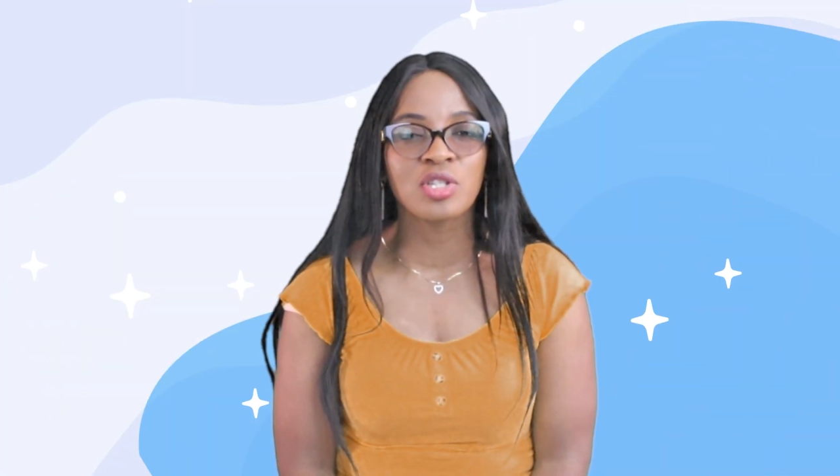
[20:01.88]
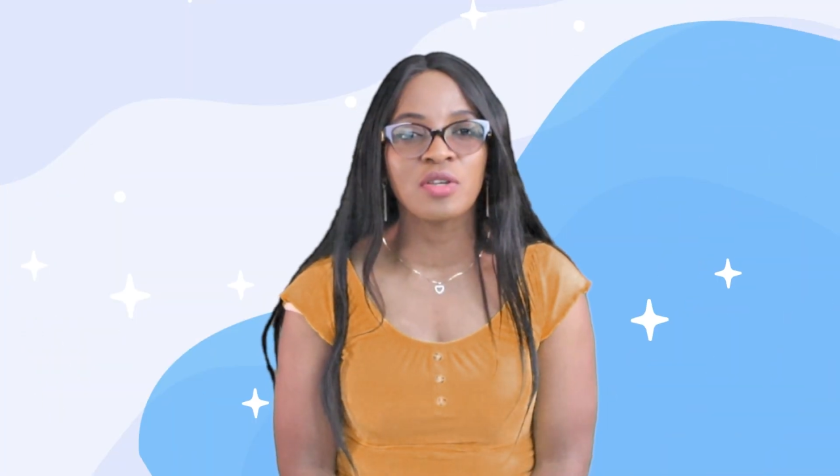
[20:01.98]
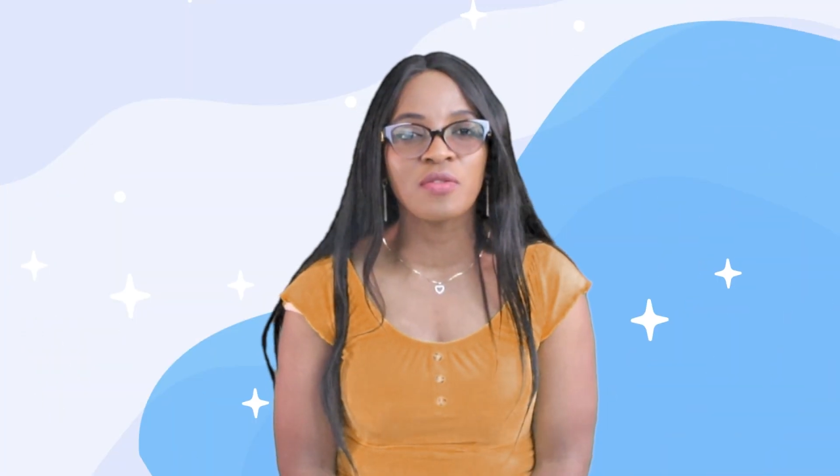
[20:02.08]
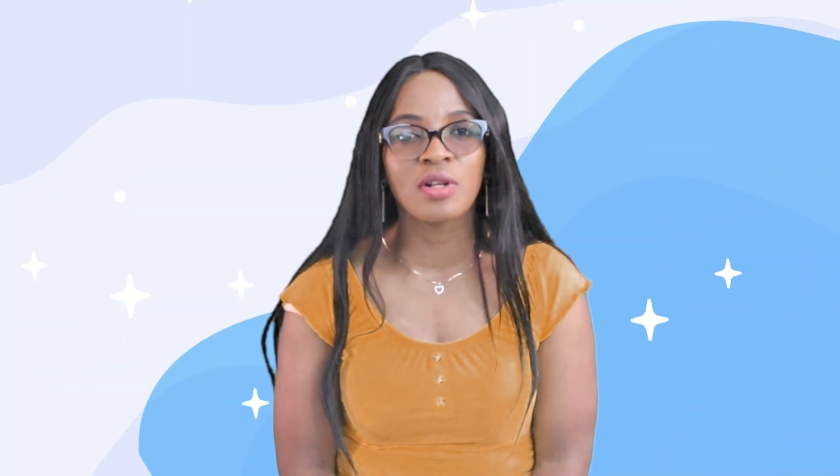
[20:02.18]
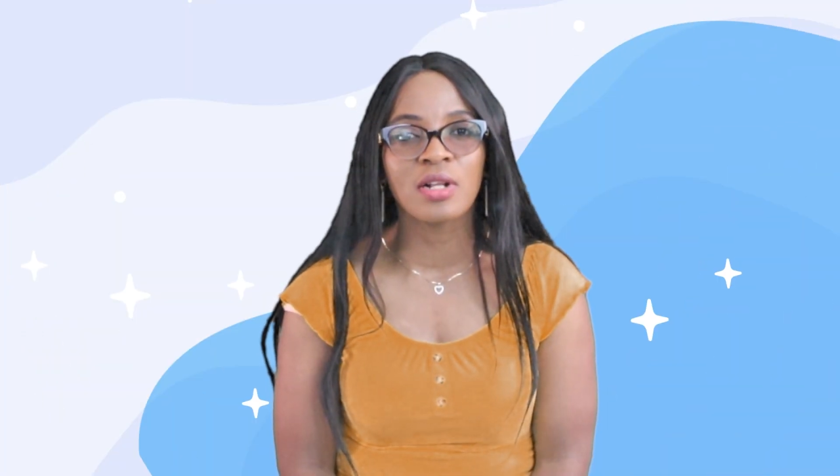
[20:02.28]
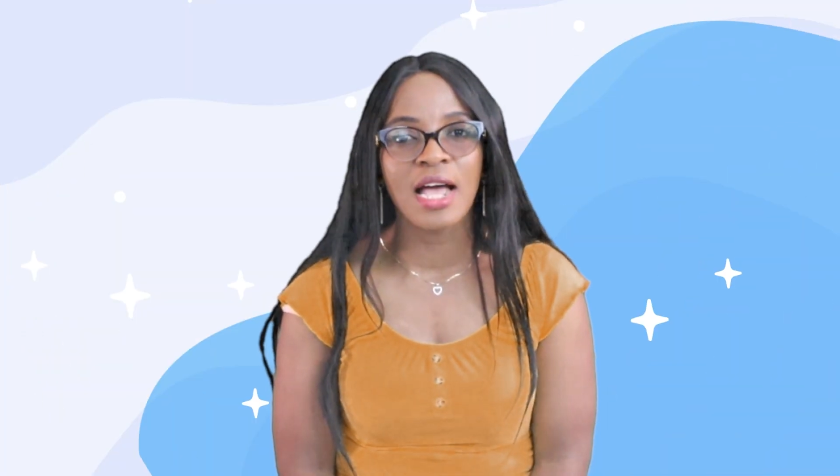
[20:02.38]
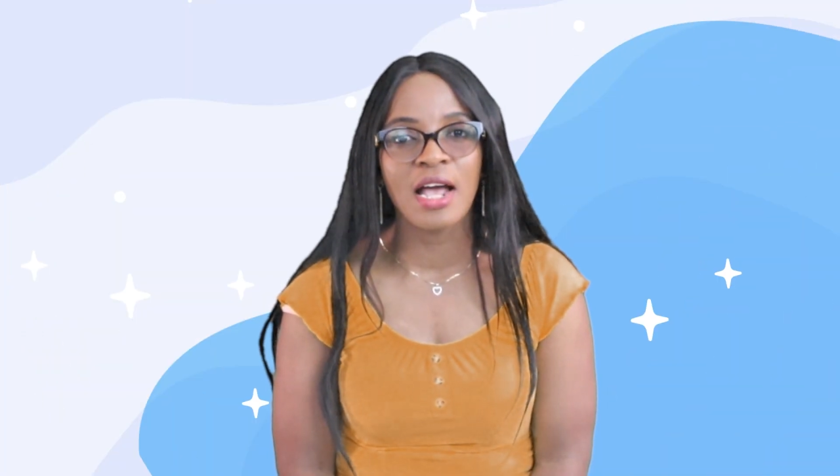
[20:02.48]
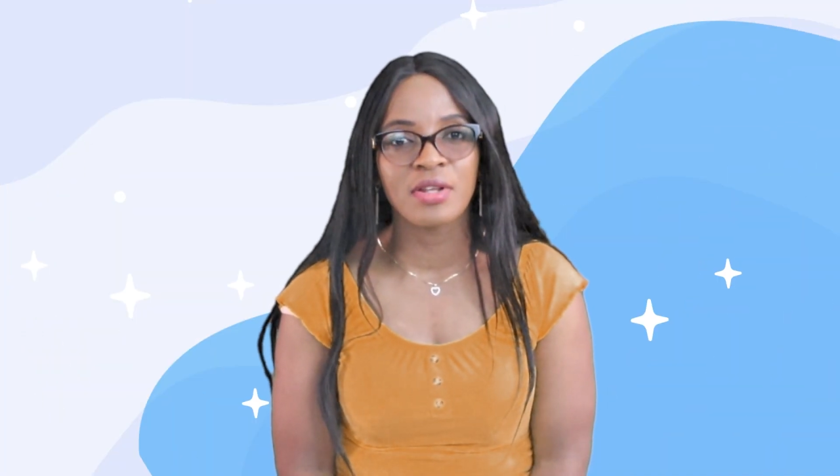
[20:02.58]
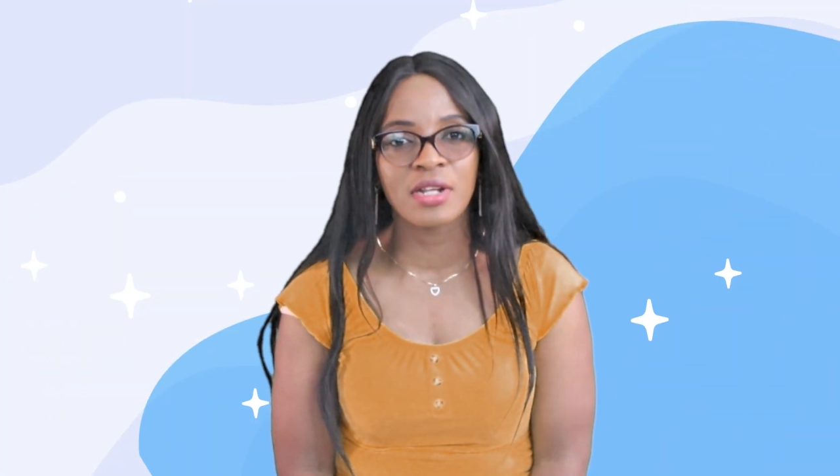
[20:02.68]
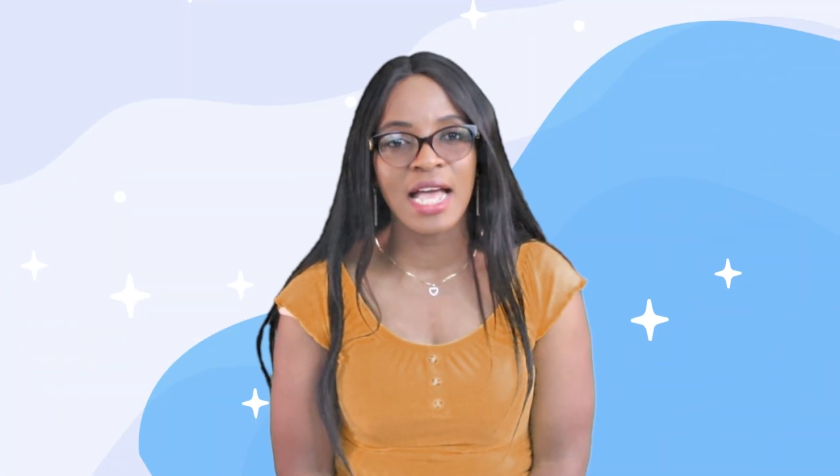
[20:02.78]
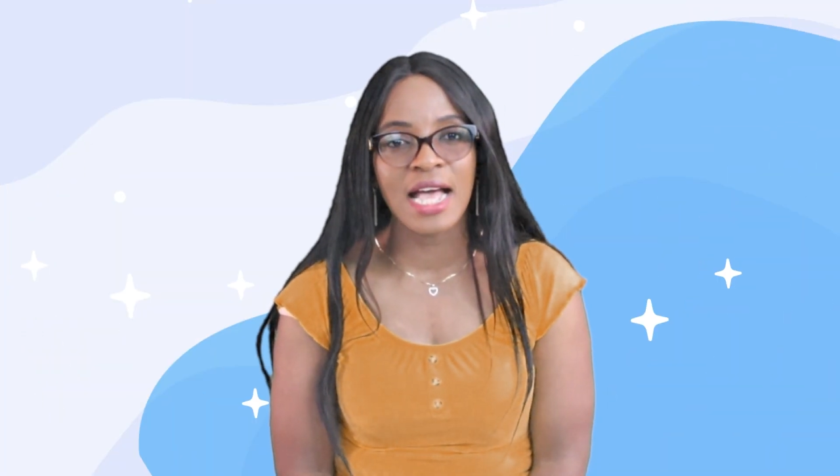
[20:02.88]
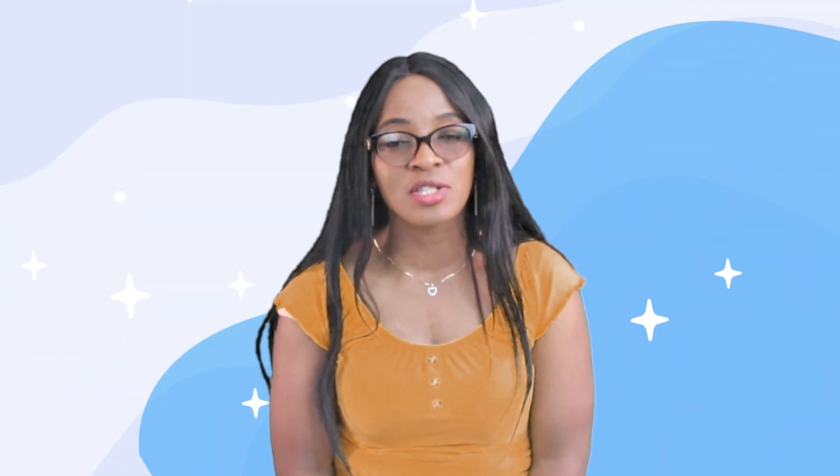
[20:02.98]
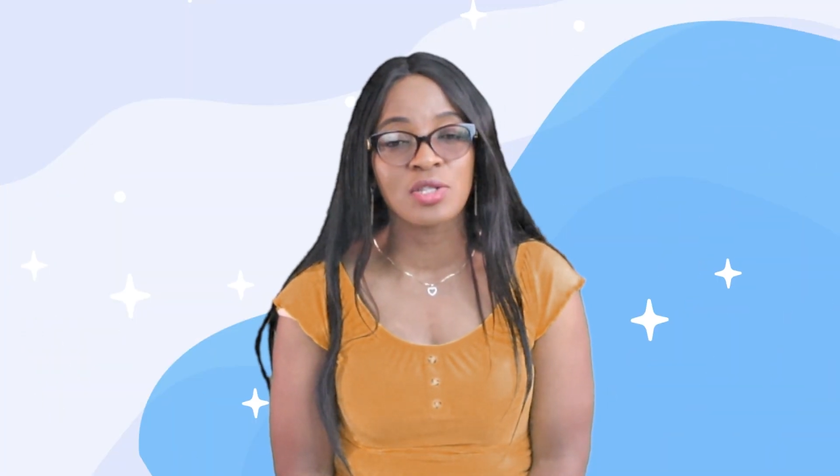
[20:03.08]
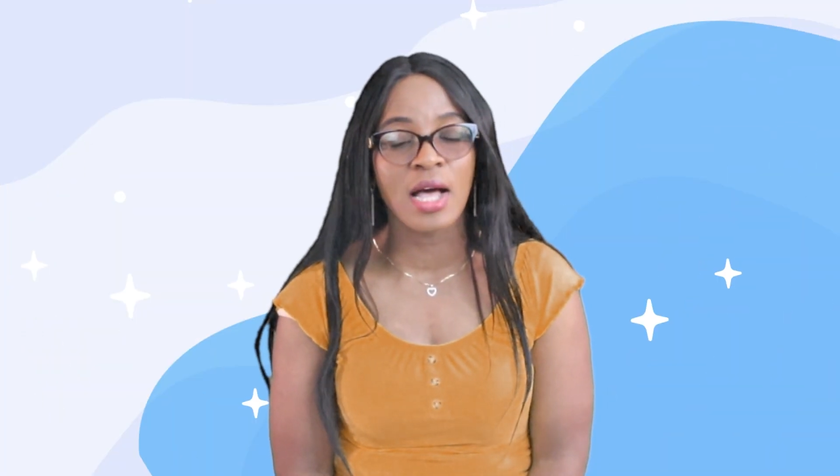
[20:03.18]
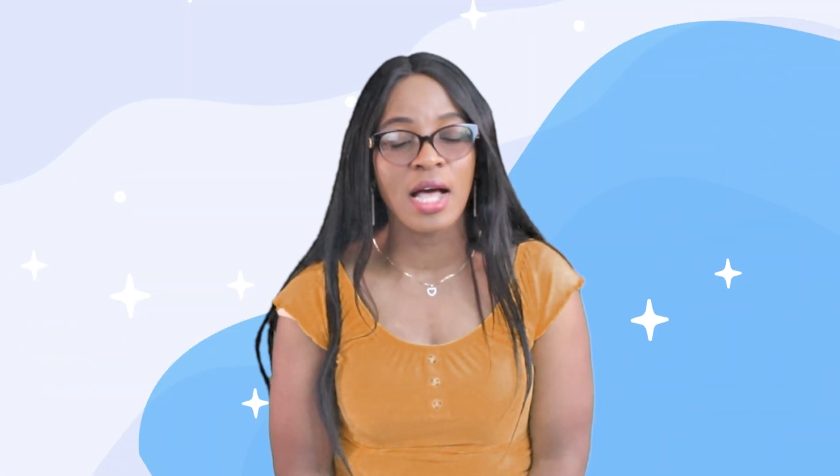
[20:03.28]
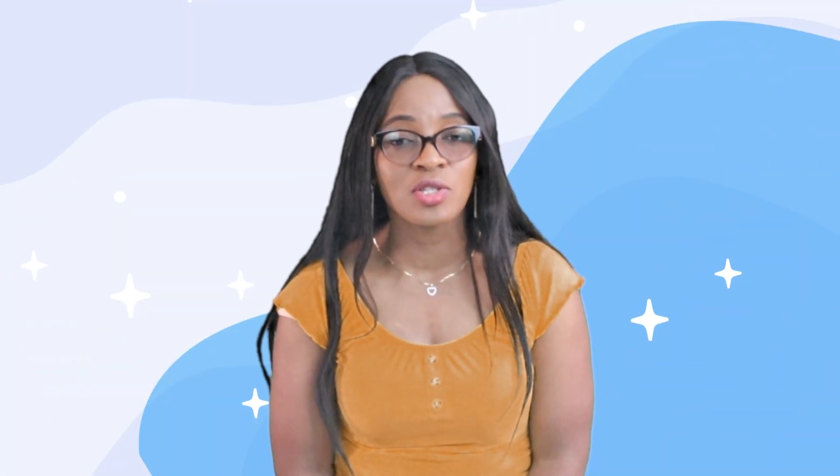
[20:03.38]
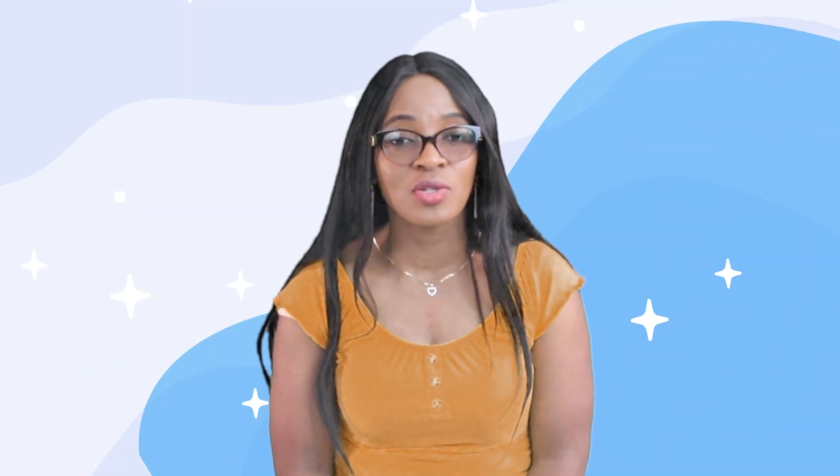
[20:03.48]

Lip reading: give you clarity as to how